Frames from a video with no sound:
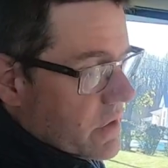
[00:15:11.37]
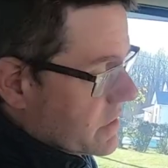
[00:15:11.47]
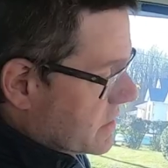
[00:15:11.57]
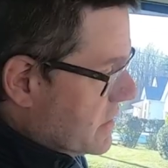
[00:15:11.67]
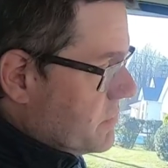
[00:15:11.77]

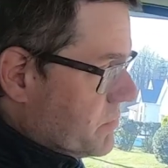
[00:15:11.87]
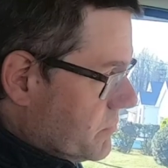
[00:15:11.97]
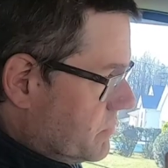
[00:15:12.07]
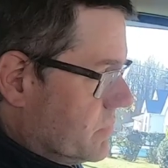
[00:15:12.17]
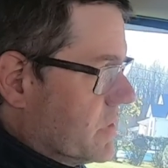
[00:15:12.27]
To keep
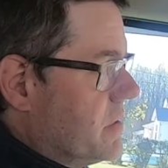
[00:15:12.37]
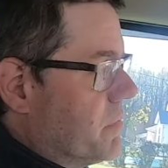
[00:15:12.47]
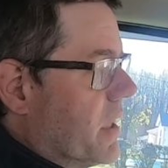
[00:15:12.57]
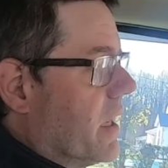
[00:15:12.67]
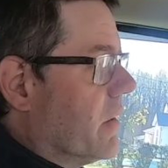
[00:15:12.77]

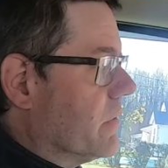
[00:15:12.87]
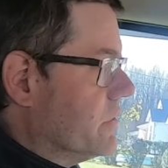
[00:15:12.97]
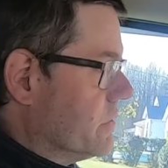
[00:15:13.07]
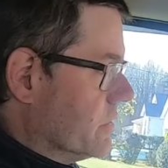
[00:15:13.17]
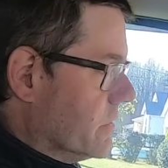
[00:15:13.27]
keep an eye
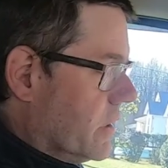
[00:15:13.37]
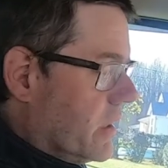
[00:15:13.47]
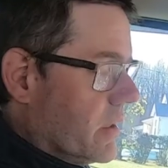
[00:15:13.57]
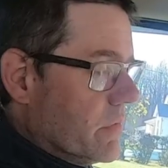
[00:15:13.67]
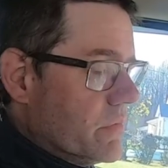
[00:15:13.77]
on your
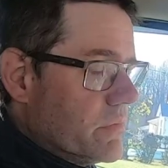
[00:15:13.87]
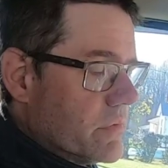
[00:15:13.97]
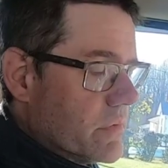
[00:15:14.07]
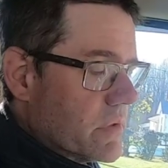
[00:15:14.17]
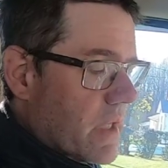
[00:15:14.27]
uh,
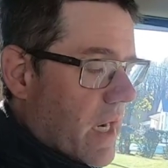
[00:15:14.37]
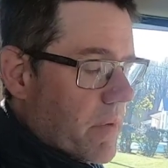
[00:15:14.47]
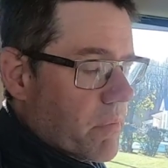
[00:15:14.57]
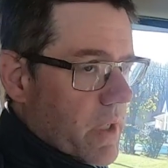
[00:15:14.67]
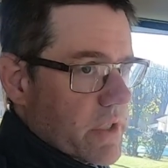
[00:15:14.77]

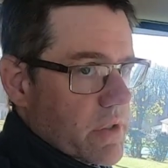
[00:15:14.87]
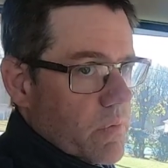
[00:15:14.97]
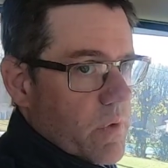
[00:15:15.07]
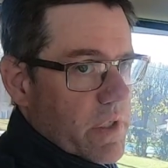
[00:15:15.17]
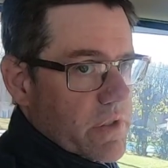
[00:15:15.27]
tire
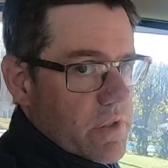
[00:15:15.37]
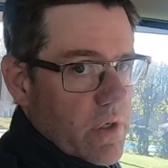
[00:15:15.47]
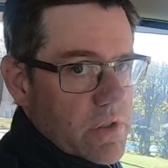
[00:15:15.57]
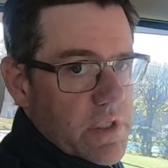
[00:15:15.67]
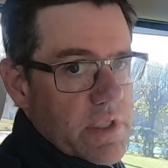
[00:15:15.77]
pressure when it
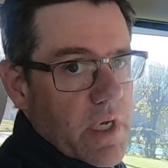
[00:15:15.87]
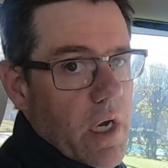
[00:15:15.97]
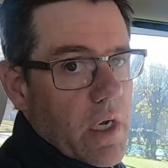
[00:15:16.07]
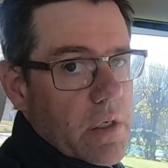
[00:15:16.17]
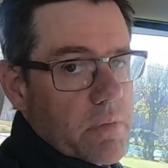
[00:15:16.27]
starts getting
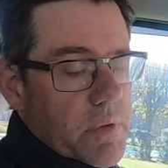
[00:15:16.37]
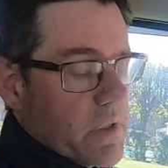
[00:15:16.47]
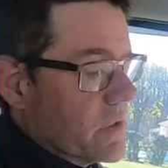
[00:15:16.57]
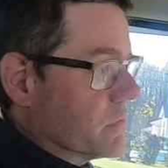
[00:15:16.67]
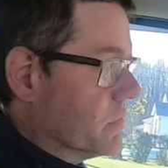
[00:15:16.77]
hotter,
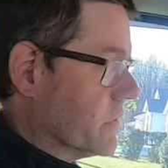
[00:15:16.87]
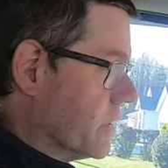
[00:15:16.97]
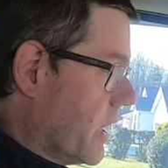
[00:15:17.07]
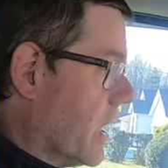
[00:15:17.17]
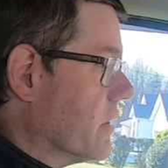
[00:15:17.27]
because
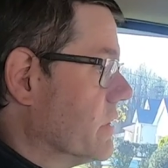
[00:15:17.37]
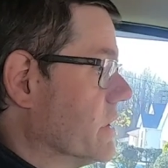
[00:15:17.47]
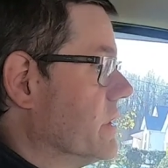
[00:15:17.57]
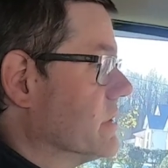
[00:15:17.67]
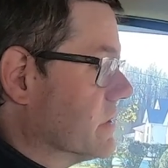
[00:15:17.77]
the hotter
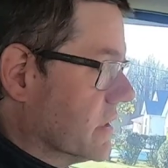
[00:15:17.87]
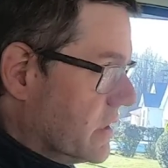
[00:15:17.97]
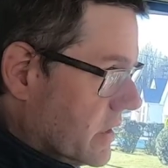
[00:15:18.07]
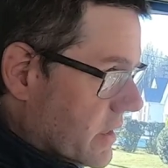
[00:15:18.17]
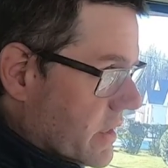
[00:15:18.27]
it gets,
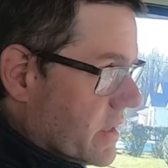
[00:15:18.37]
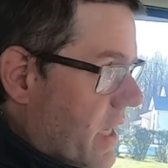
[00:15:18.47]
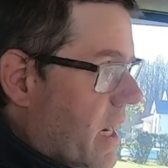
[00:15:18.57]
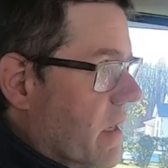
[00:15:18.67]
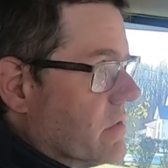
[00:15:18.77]

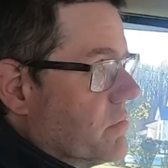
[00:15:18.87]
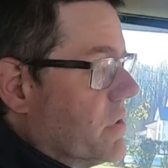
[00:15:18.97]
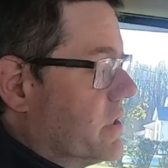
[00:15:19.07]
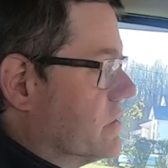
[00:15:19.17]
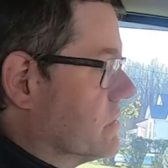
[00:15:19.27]
the higher the
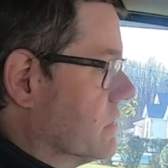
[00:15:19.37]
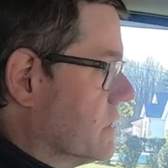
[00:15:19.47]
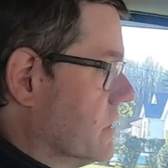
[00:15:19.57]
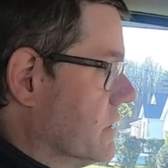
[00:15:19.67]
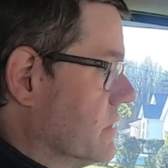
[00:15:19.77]
pressure is
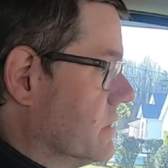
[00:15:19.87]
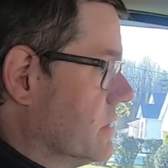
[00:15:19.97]
going to get.